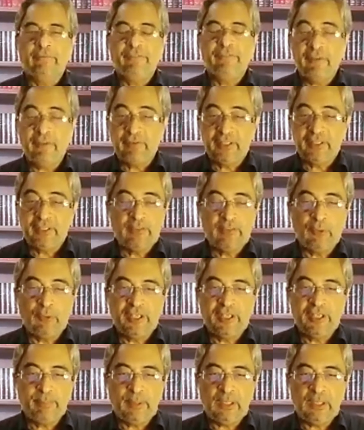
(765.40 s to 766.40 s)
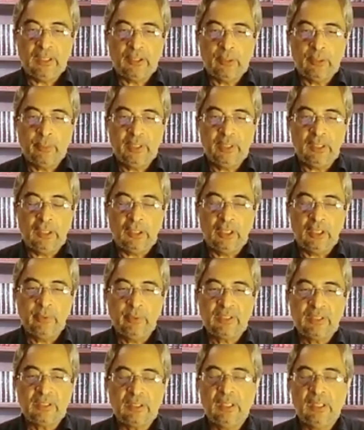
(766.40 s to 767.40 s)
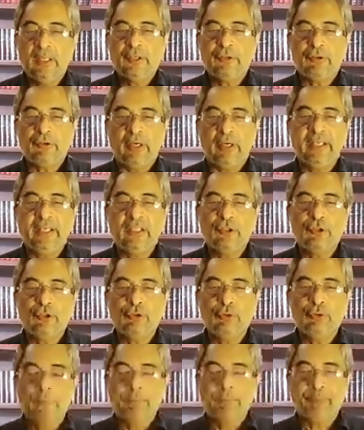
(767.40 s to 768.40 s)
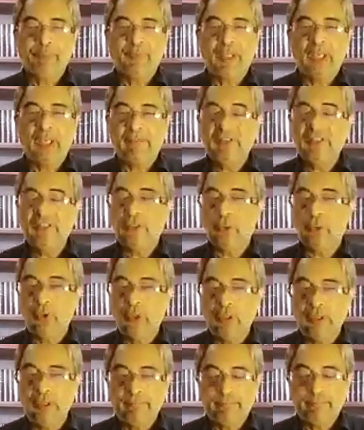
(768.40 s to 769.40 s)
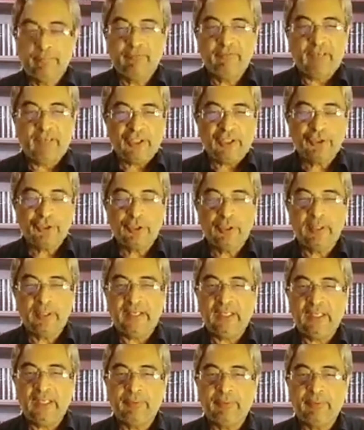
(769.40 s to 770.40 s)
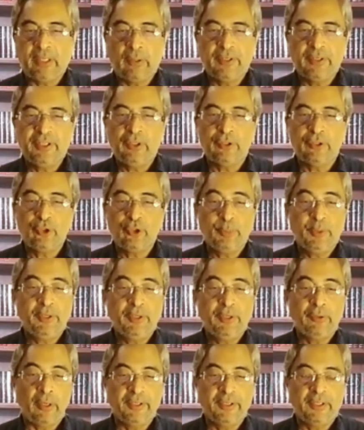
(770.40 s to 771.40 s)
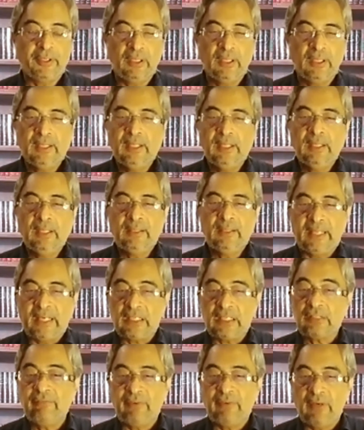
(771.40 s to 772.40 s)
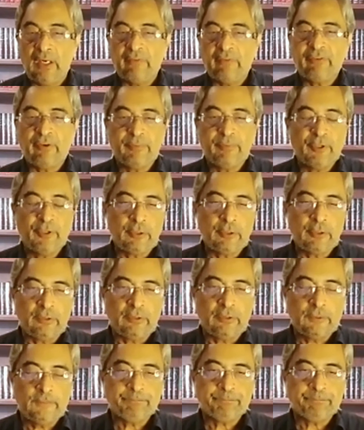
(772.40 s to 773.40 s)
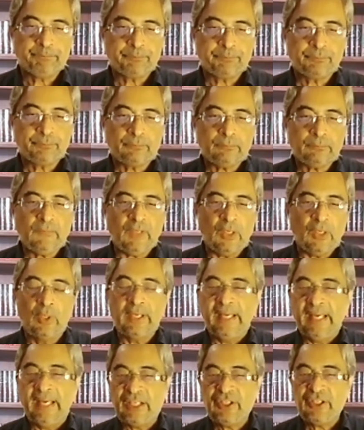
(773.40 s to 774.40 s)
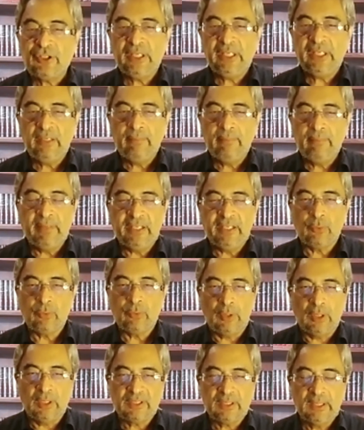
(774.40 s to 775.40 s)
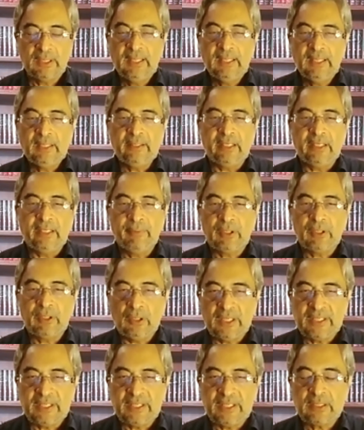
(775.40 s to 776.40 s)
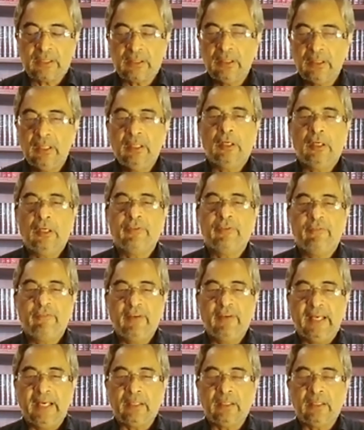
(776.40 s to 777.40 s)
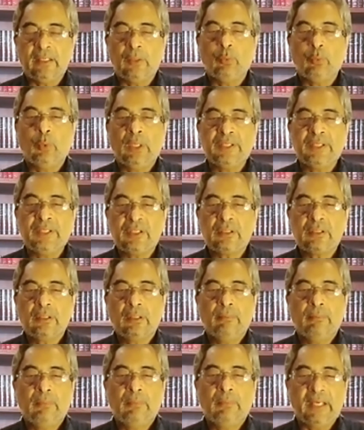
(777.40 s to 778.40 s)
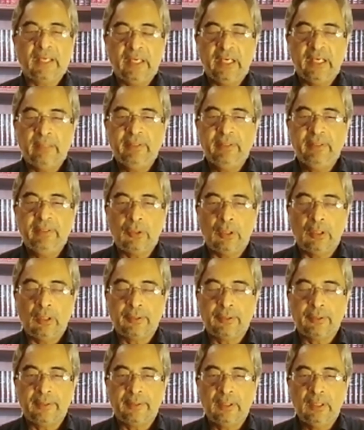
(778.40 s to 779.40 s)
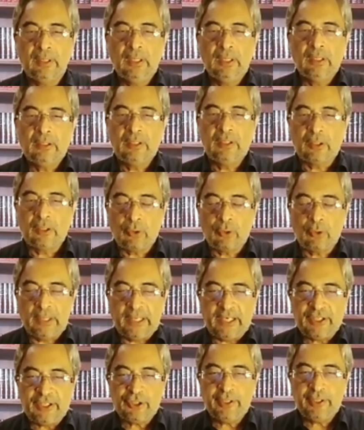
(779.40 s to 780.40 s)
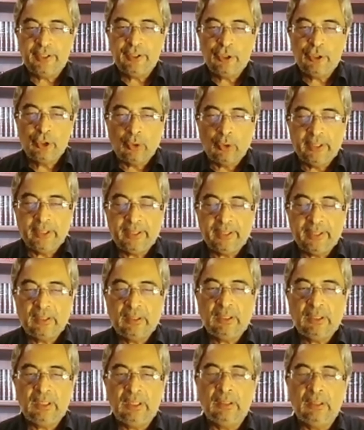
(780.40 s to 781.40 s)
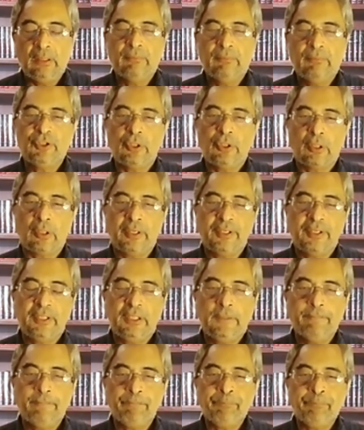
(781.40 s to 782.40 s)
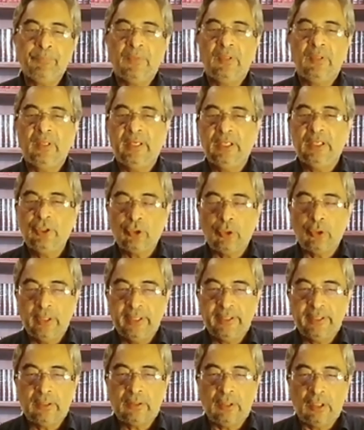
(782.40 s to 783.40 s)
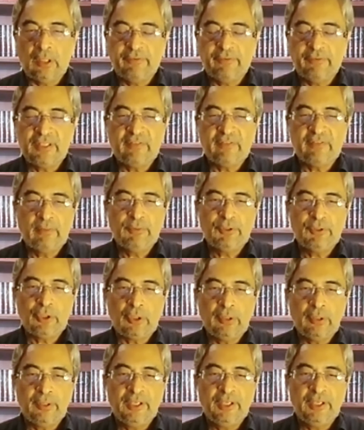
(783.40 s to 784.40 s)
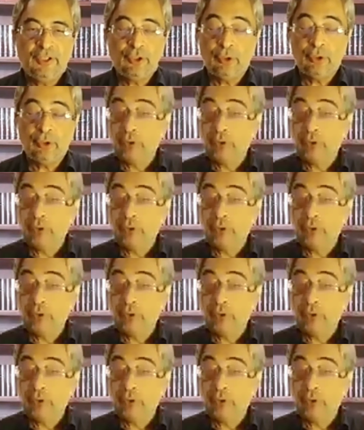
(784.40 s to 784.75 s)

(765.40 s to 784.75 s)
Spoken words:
favoritism on his part, or he was trying to give his own faction any priority or superiority. That's far from the truth. What actually he meant was that because of the fact that once Mecca had been conquered, the Quraysh enjoyed the majority, they enjoyed the confidence of the majority, so